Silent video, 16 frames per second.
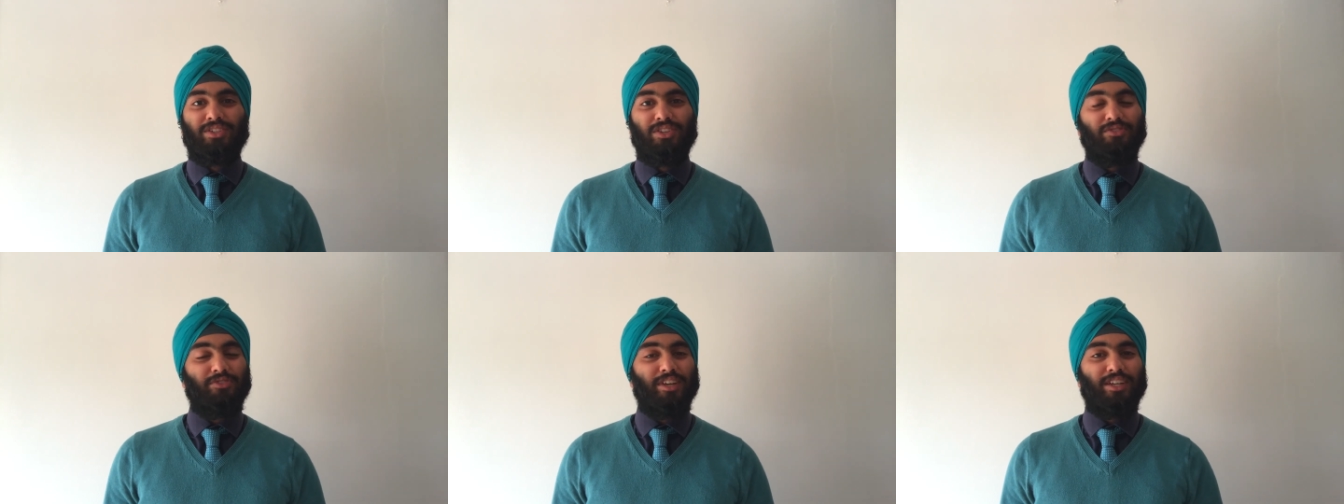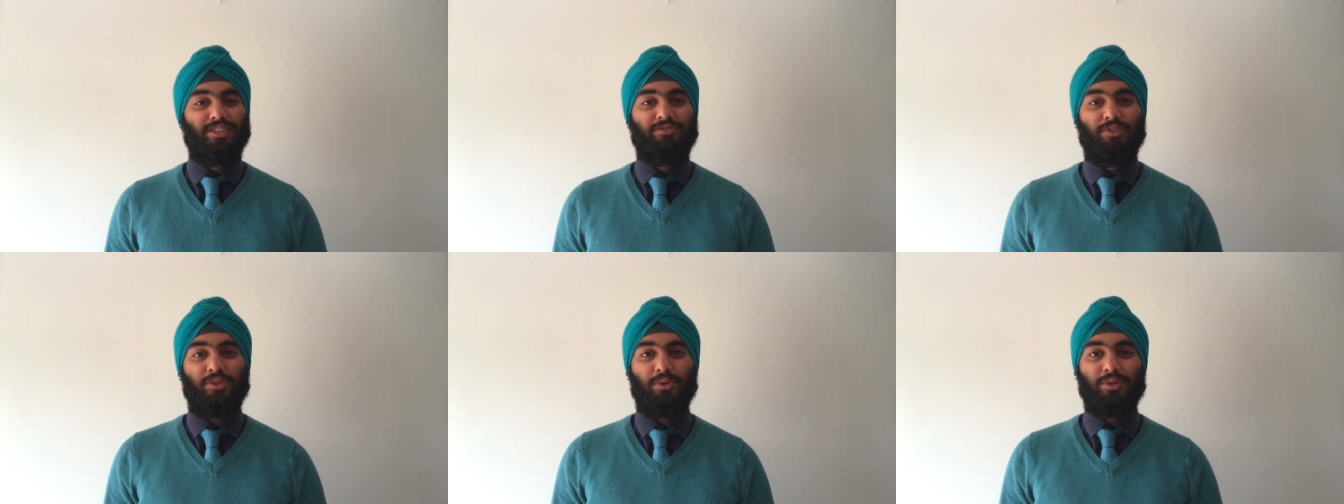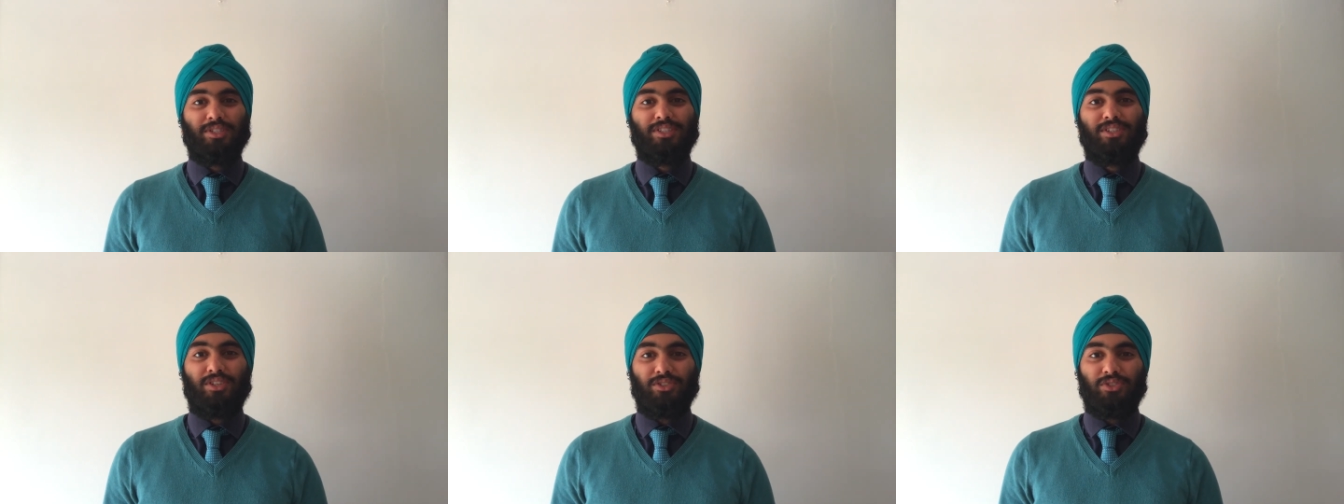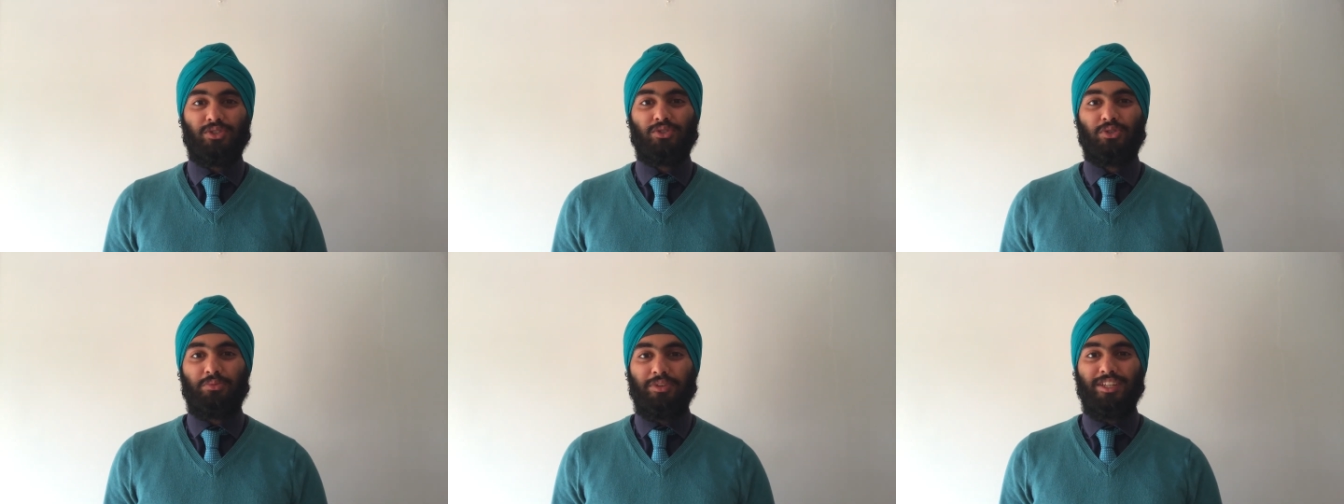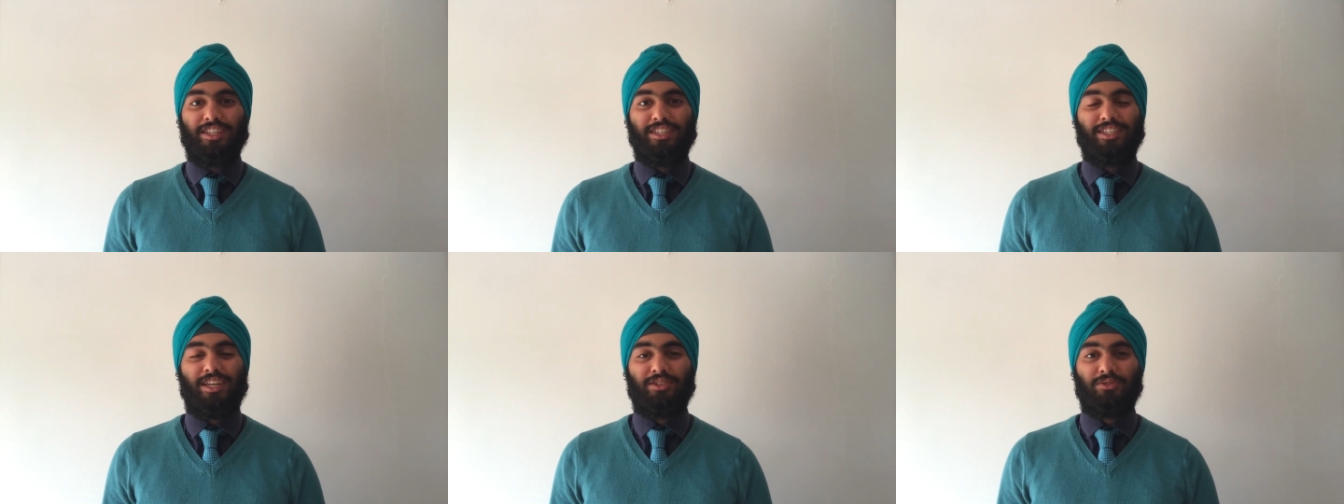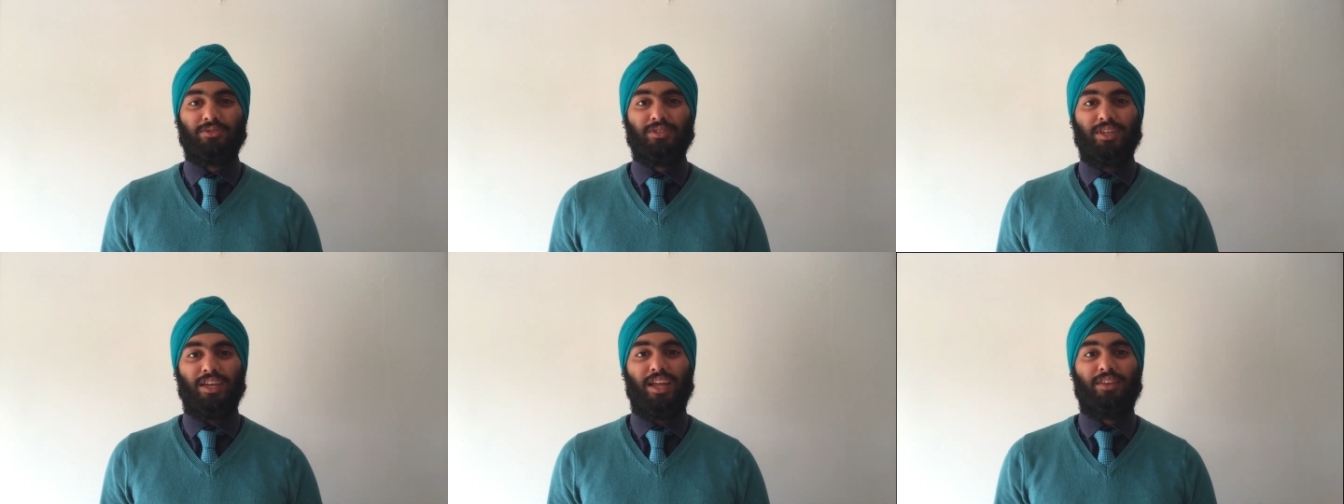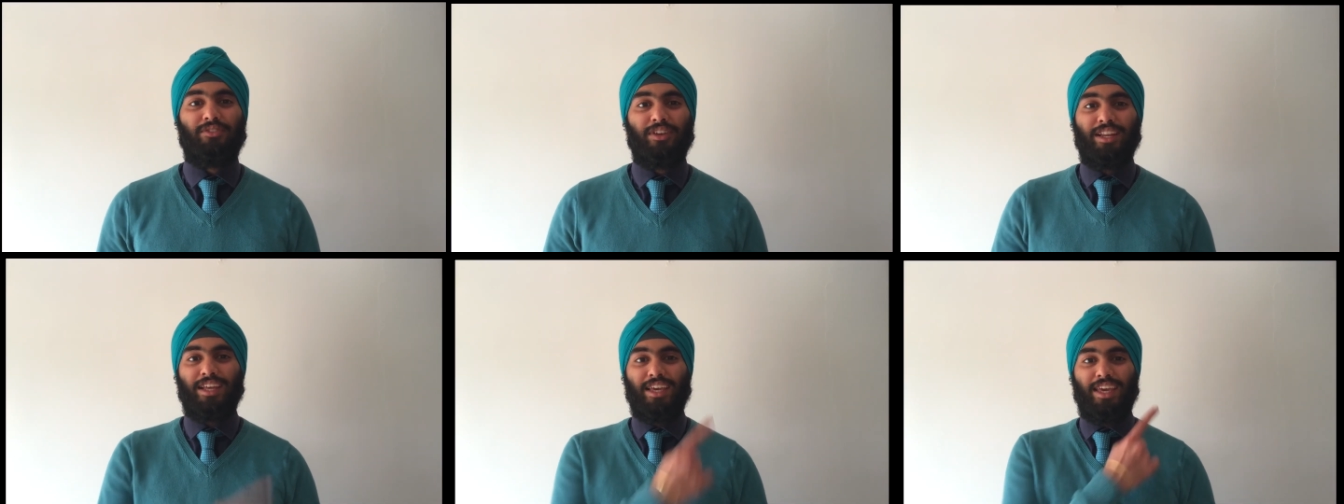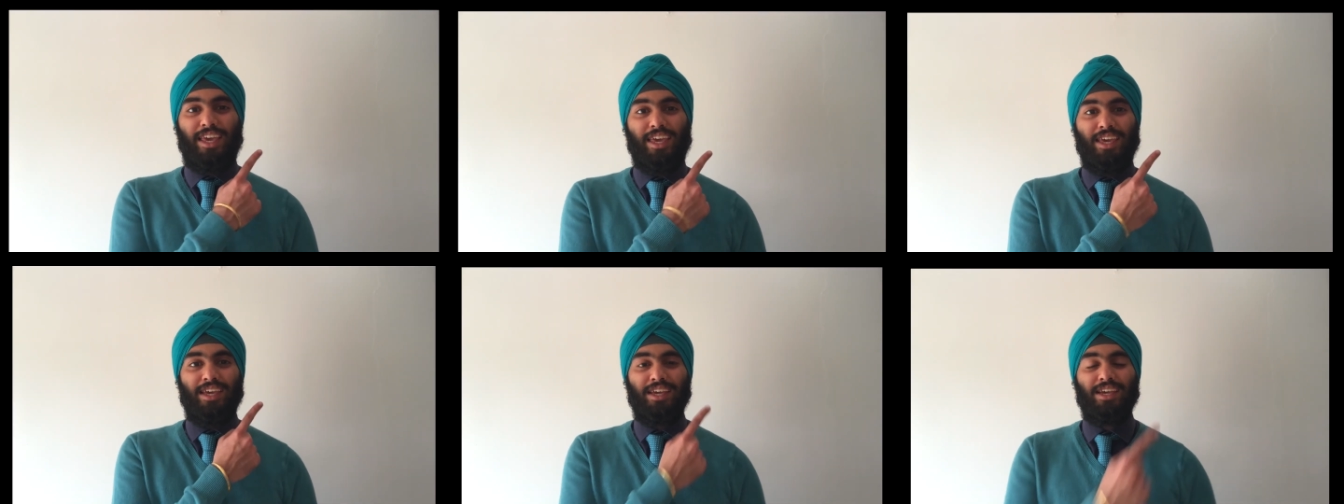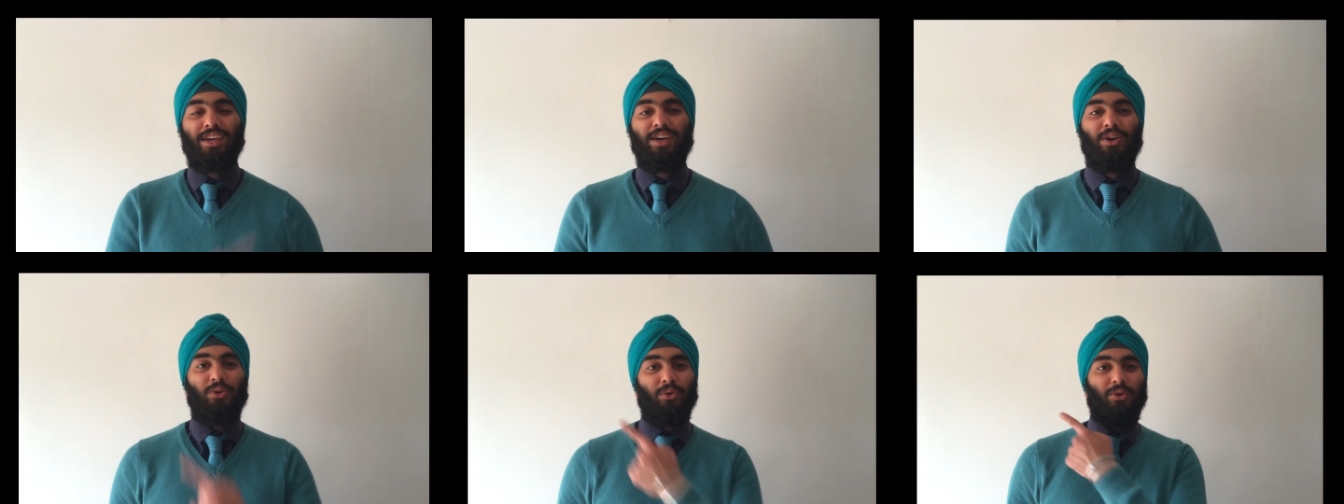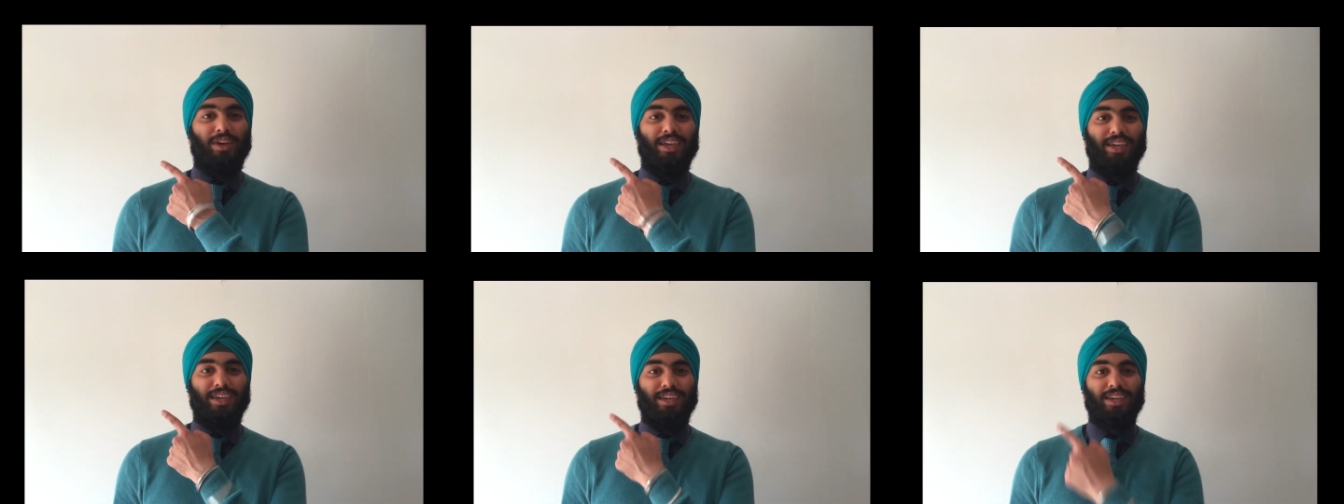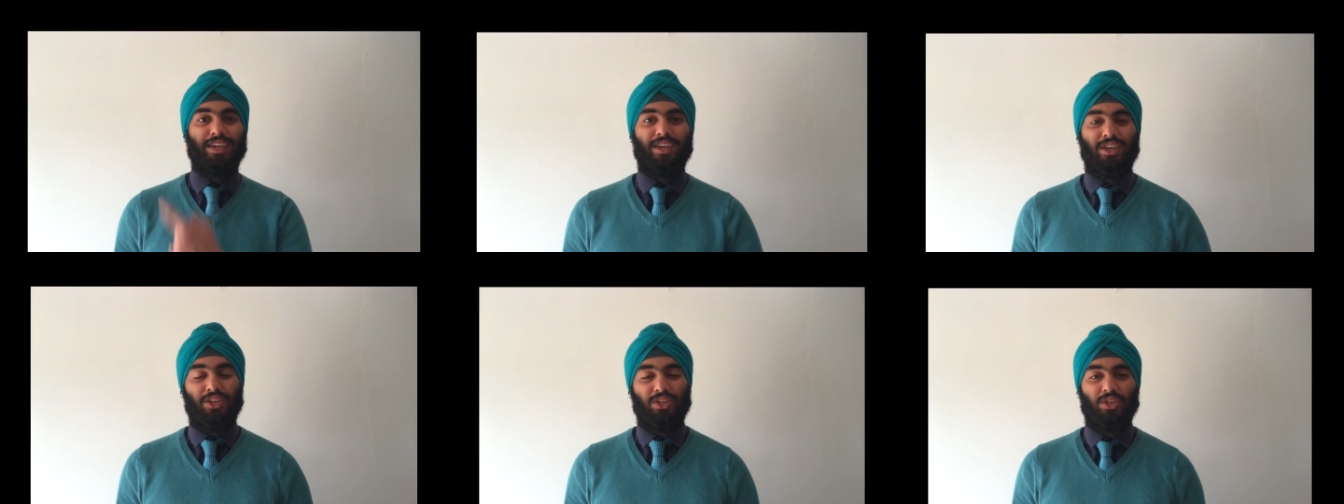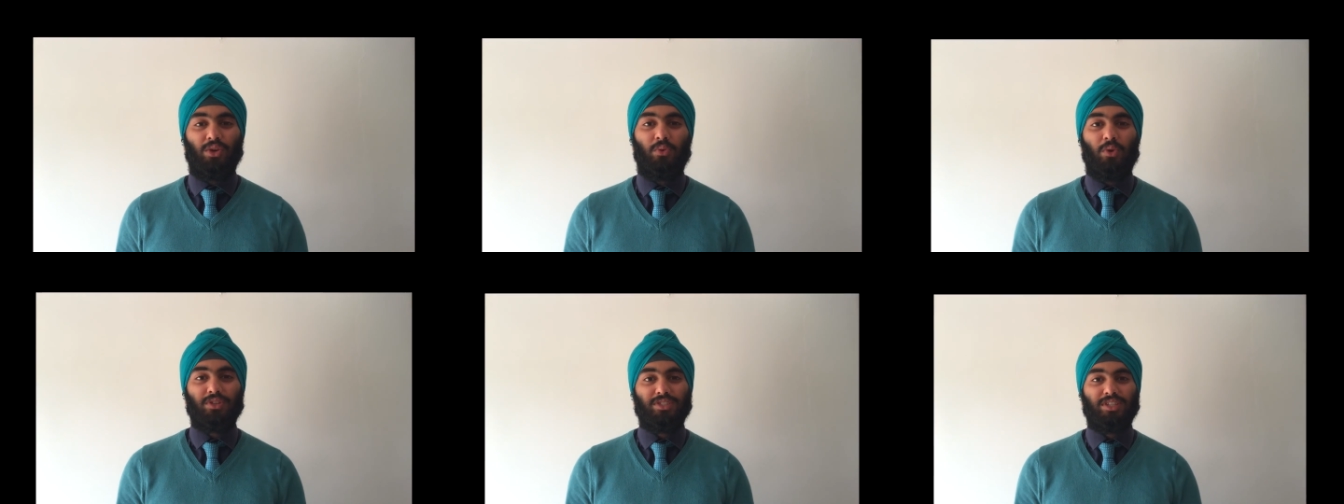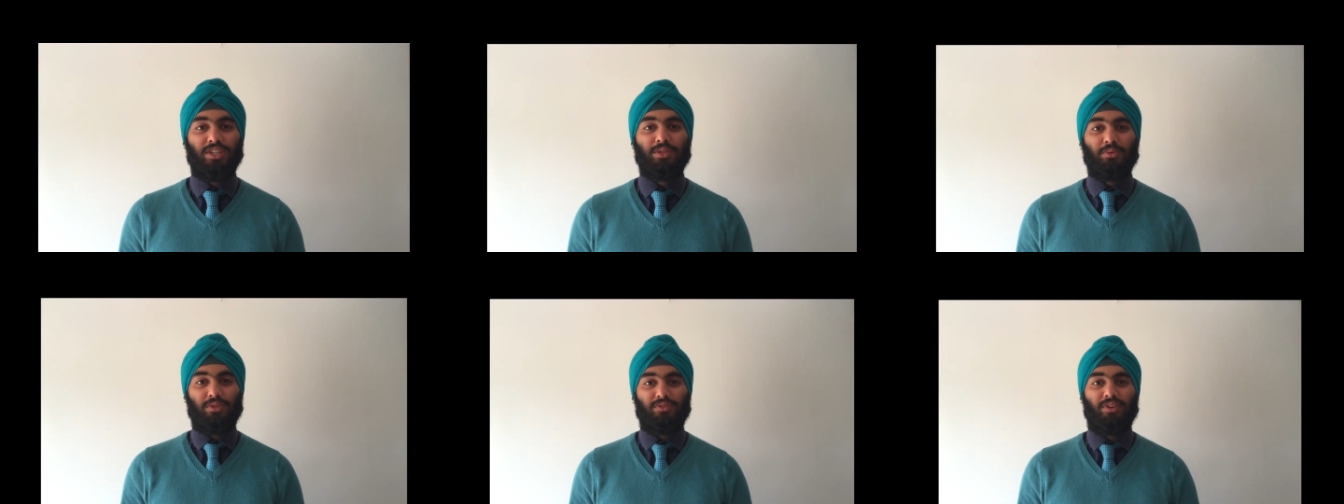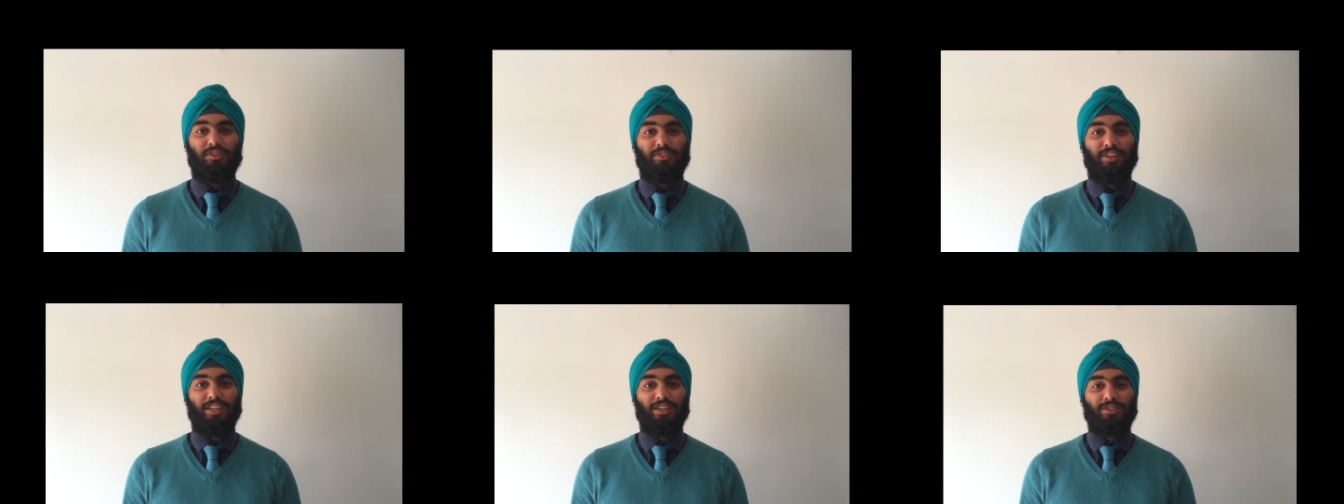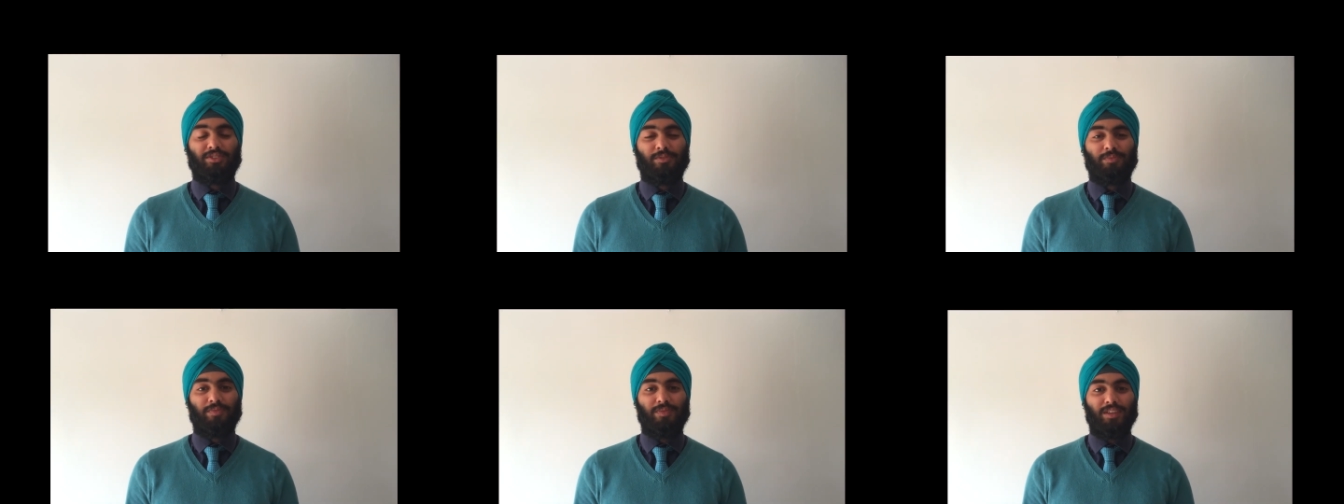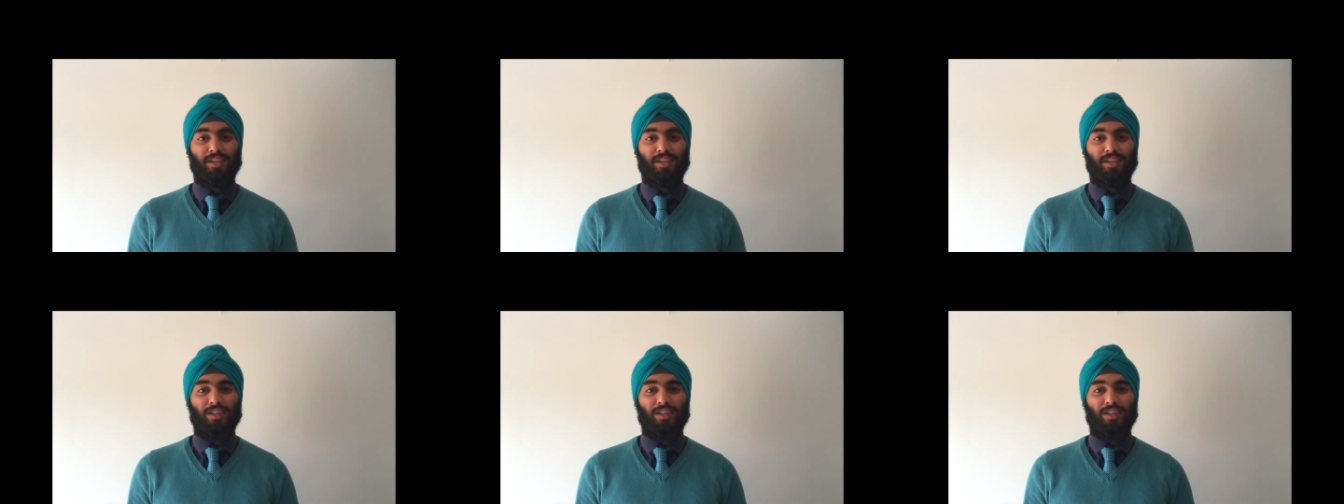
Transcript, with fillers: Don't forget to follow us on our social media channels, and if you click here or here, you can watch another one of our videos.